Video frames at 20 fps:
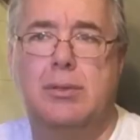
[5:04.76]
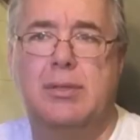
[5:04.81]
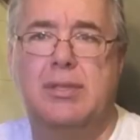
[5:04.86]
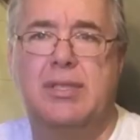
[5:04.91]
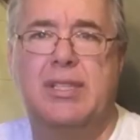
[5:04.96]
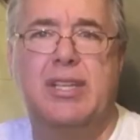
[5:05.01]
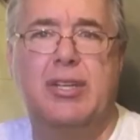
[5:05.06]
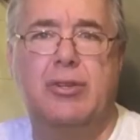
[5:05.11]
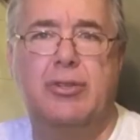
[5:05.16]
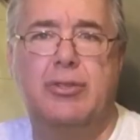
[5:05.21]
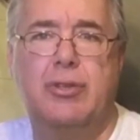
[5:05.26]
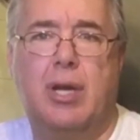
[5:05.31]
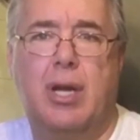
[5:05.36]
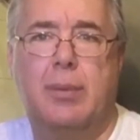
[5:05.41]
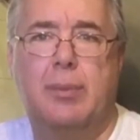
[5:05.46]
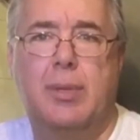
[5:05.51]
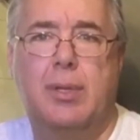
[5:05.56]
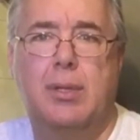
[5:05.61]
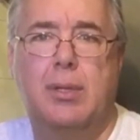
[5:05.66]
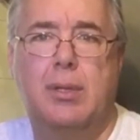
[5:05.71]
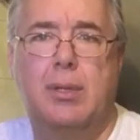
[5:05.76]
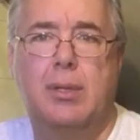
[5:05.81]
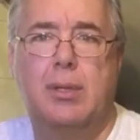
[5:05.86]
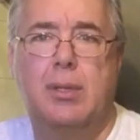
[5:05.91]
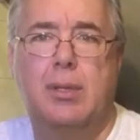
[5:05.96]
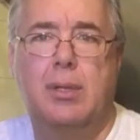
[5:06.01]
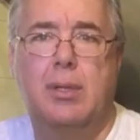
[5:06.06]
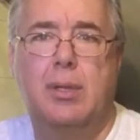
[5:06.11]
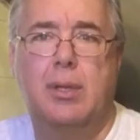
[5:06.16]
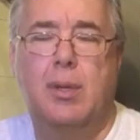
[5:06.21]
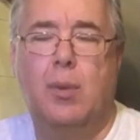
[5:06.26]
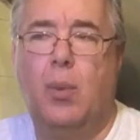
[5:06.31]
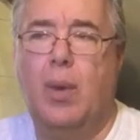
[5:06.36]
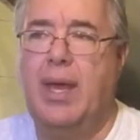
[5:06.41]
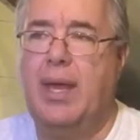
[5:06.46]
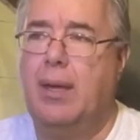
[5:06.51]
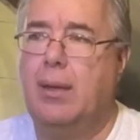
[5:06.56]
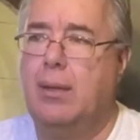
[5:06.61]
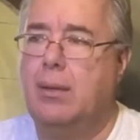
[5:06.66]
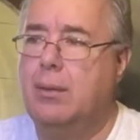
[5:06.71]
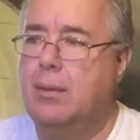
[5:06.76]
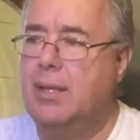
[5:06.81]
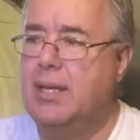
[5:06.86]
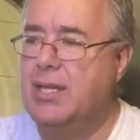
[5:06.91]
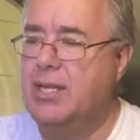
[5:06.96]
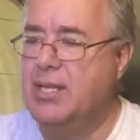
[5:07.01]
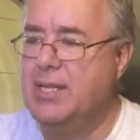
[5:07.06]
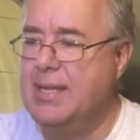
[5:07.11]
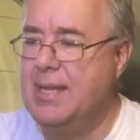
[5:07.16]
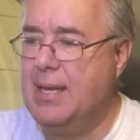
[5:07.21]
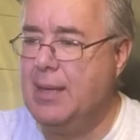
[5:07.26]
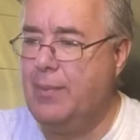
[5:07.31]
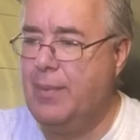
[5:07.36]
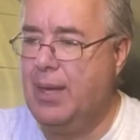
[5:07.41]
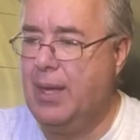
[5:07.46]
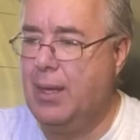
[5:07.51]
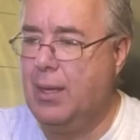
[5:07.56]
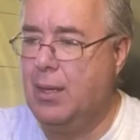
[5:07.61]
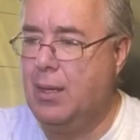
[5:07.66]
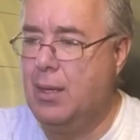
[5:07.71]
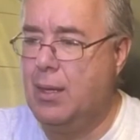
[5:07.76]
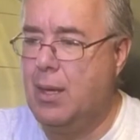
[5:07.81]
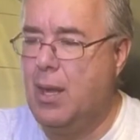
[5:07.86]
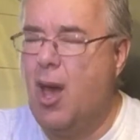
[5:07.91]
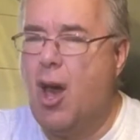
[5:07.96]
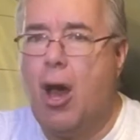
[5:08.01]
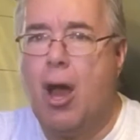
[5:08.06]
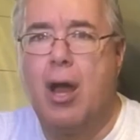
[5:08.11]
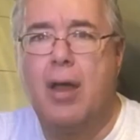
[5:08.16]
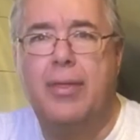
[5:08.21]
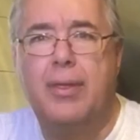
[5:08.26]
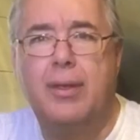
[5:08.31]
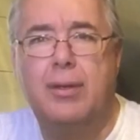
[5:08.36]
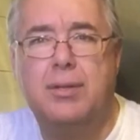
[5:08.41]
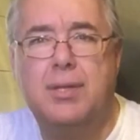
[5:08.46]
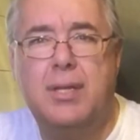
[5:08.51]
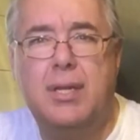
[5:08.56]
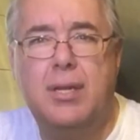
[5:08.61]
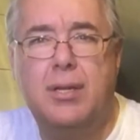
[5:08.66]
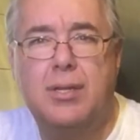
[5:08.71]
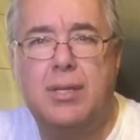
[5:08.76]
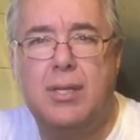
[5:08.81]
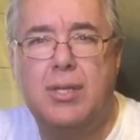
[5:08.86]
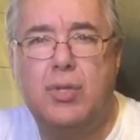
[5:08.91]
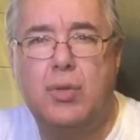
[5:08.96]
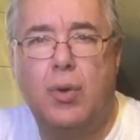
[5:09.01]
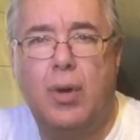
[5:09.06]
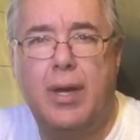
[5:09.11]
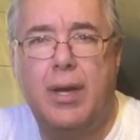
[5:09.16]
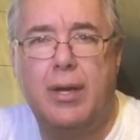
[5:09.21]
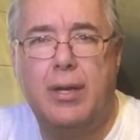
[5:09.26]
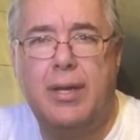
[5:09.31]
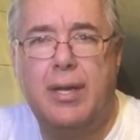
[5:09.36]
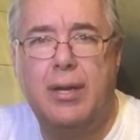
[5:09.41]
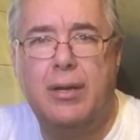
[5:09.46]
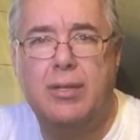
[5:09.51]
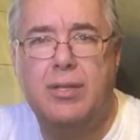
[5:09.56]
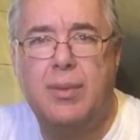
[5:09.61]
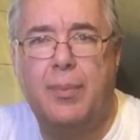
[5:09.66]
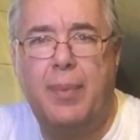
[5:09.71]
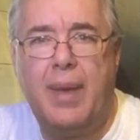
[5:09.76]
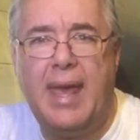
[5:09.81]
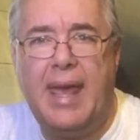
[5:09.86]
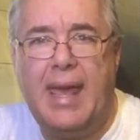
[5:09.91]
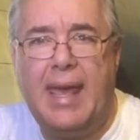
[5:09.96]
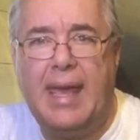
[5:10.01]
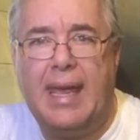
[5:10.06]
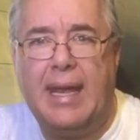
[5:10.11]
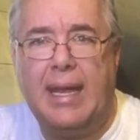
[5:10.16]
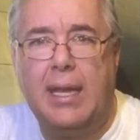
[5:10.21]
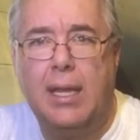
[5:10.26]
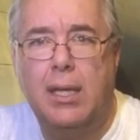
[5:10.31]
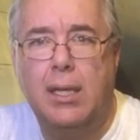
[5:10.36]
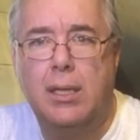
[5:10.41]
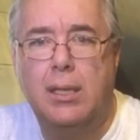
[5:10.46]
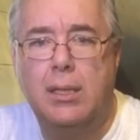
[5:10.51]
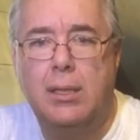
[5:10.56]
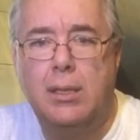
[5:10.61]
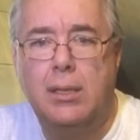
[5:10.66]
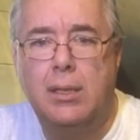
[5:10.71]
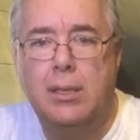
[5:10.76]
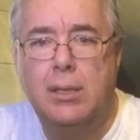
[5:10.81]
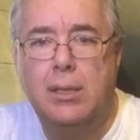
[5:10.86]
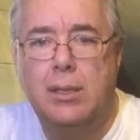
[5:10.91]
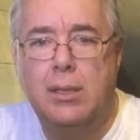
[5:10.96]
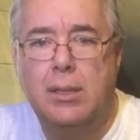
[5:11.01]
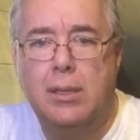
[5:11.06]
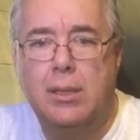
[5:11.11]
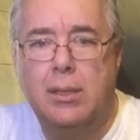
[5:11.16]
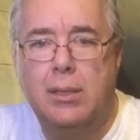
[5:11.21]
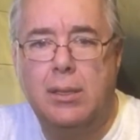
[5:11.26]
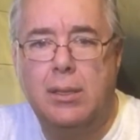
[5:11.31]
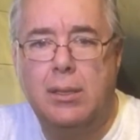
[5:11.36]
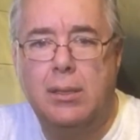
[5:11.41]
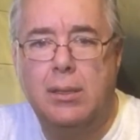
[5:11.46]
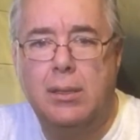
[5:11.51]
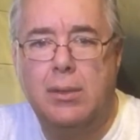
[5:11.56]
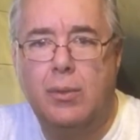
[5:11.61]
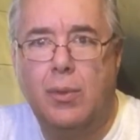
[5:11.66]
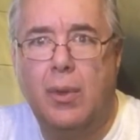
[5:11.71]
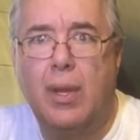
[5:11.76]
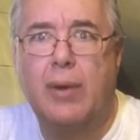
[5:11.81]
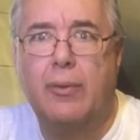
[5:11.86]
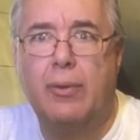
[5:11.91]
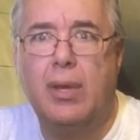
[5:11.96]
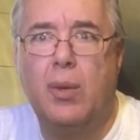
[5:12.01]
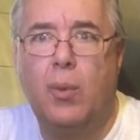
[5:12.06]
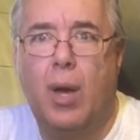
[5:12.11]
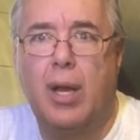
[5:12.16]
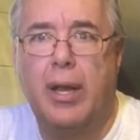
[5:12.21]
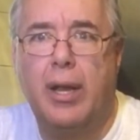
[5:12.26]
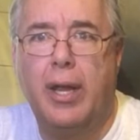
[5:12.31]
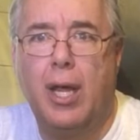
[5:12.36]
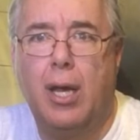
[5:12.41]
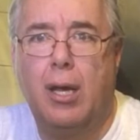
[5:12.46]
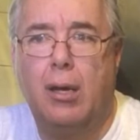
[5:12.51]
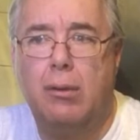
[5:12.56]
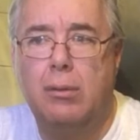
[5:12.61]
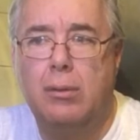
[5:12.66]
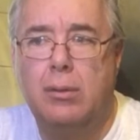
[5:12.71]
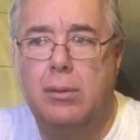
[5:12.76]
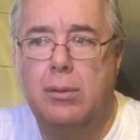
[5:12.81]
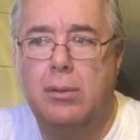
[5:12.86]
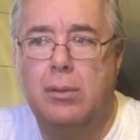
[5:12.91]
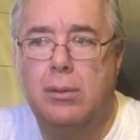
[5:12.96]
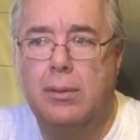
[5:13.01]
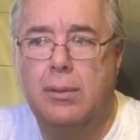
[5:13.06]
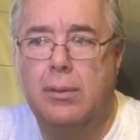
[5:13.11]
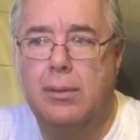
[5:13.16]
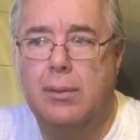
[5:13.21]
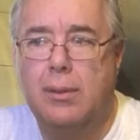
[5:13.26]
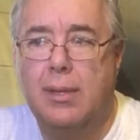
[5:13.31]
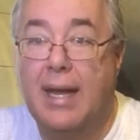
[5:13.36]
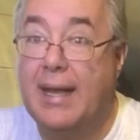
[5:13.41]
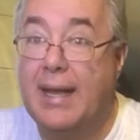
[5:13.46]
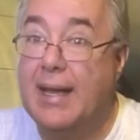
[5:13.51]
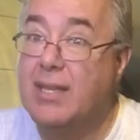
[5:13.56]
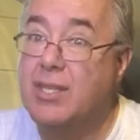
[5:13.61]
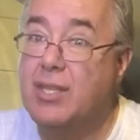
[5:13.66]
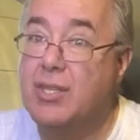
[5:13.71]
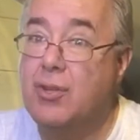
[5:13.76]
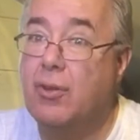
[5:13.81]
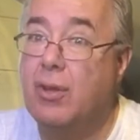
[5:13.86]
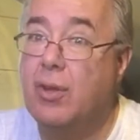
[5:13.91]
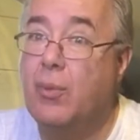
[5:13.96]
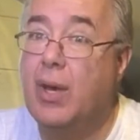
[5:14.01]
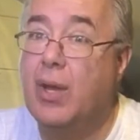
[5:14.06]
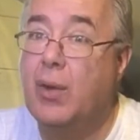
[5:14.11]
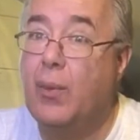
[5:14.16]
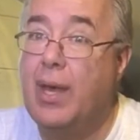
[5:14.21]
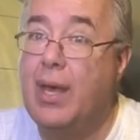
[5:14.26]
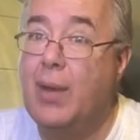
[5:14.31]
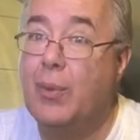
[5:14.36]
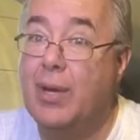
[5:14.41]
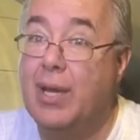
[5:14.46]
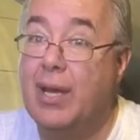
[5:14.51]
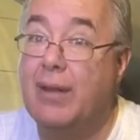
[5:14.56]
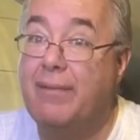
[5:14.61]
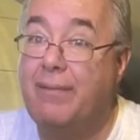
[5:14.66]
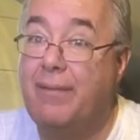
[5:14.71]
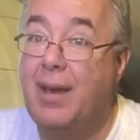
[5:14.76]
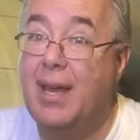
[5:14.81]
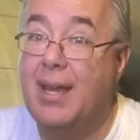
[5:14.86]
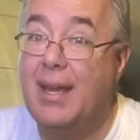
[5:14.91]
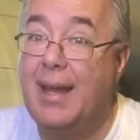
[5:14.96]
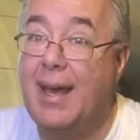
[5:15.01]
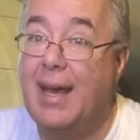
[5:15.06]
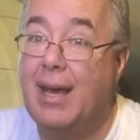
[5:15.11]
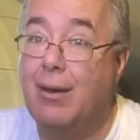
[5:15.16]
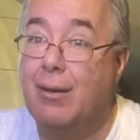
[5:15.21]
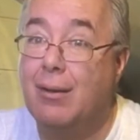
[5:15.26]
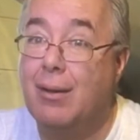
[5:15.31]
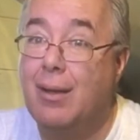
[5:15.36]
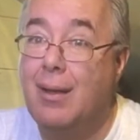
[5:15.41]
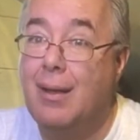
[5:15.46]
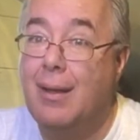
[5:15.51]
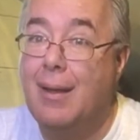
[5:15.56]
Teardrop. Wait, it just hit me. Are those tears of joy or tears of pain? Well, I really want to know. I guess there's only one way we're going to find out.